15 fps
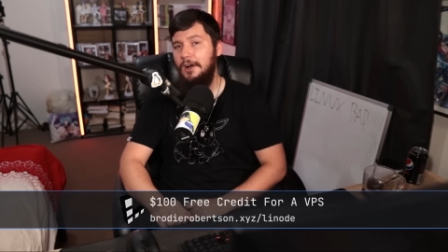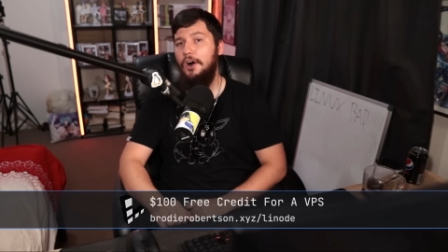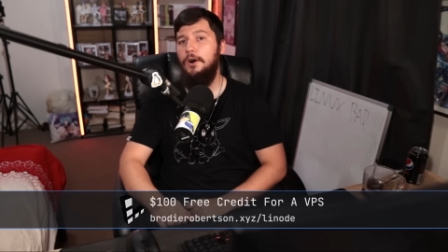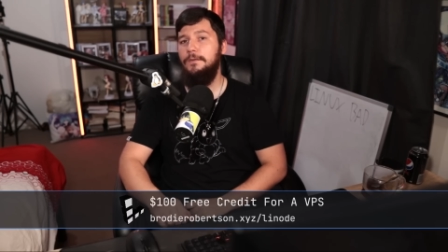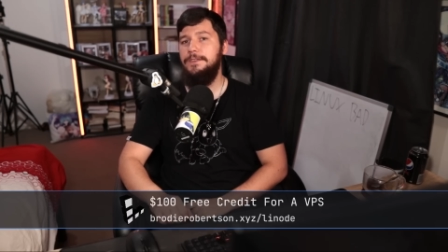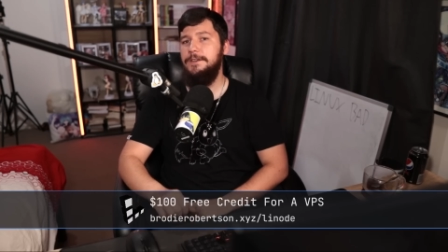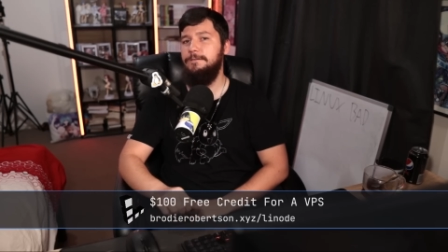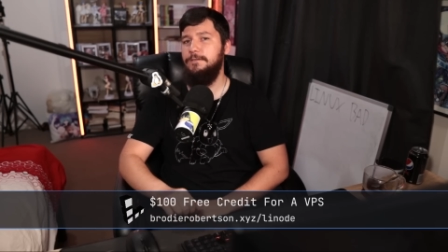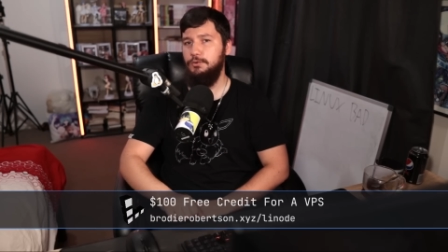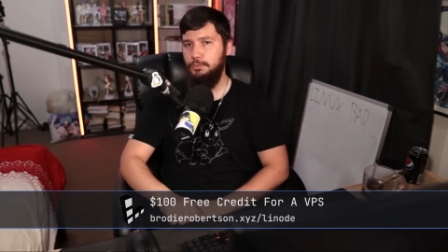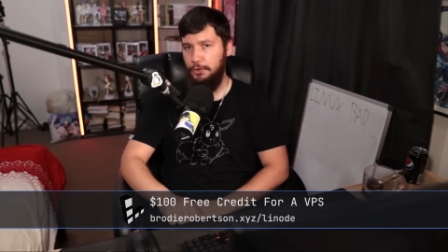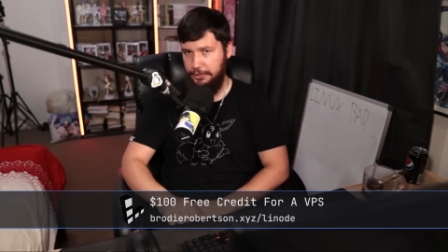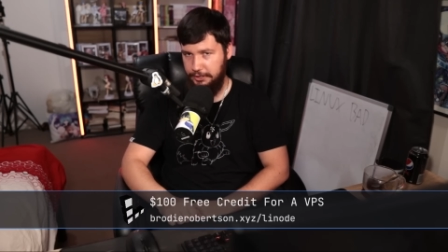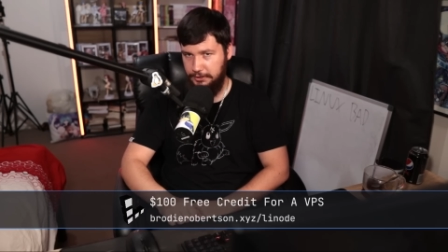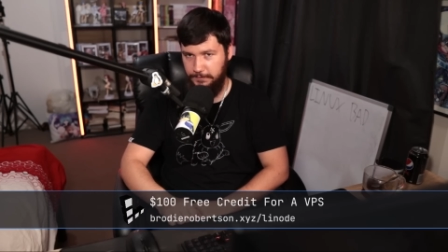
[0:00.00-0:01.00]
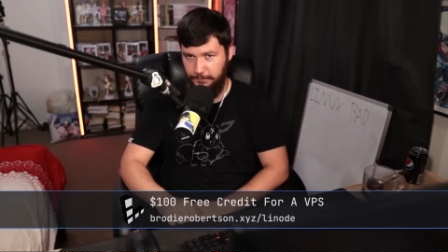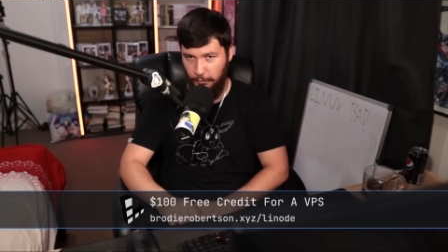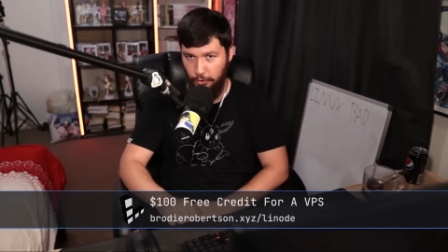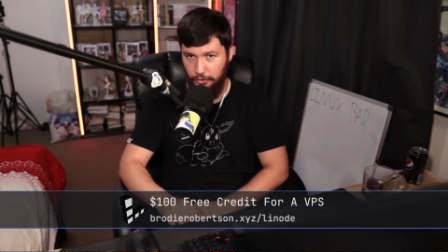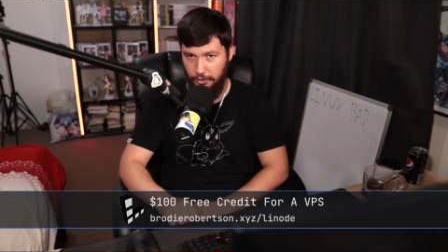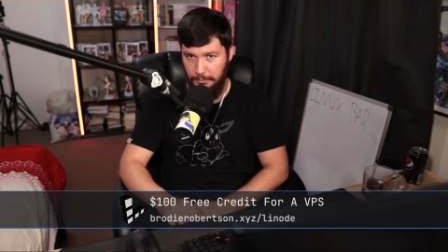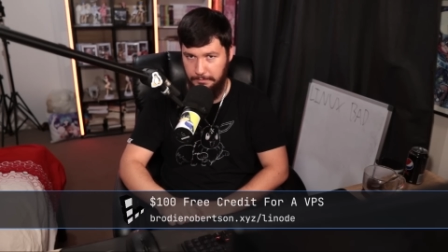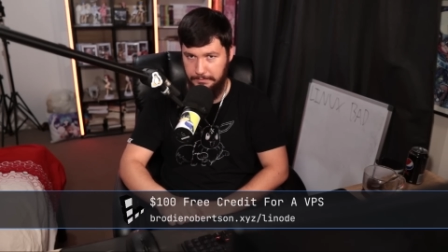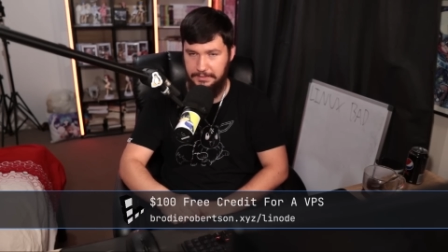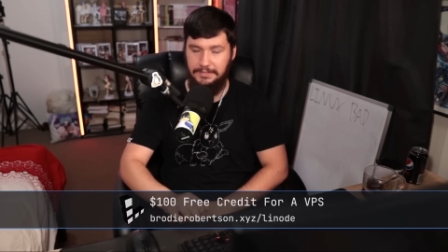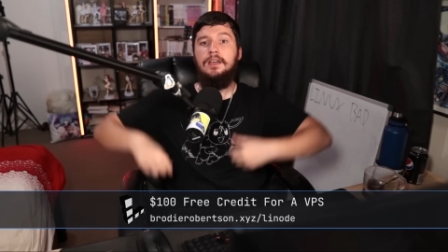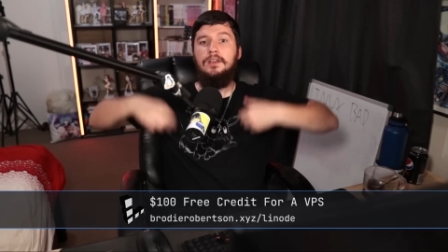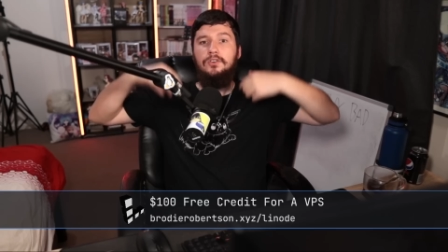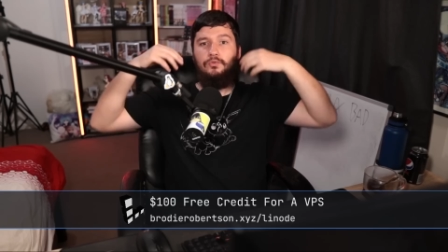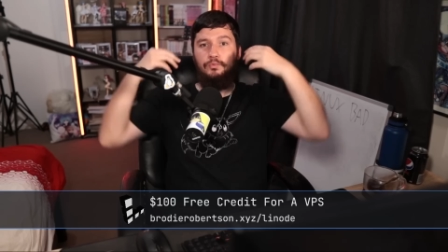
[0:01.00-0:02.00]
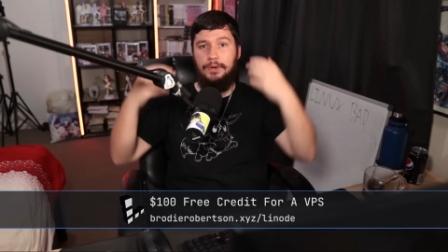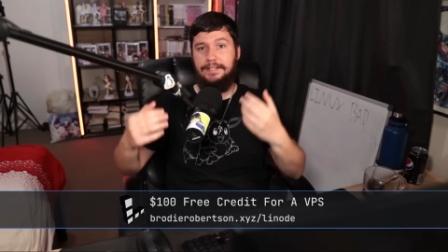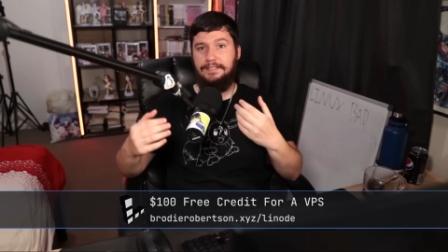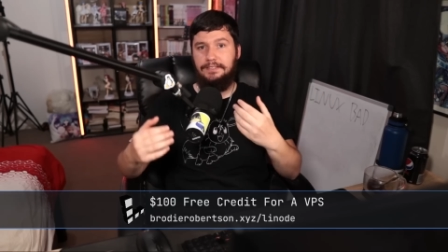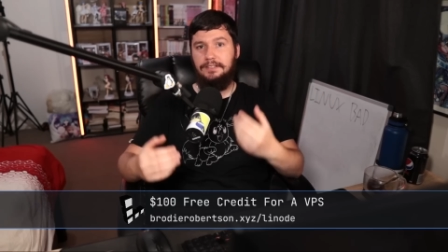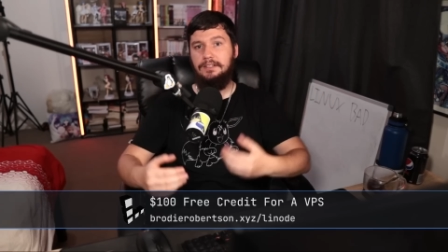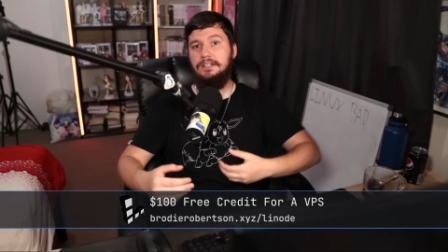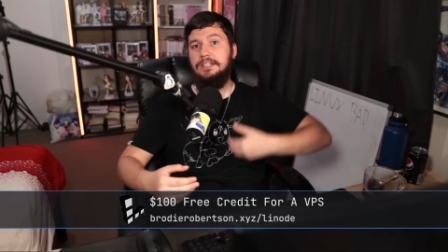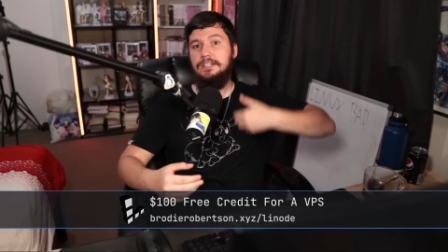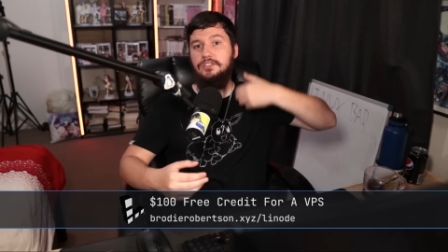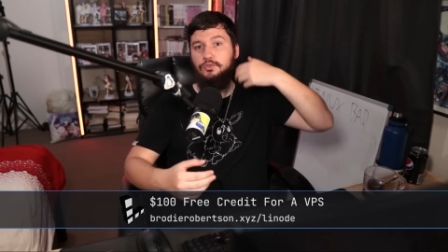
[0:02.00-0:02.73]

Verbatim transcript: on the Phoronix forums. Recently,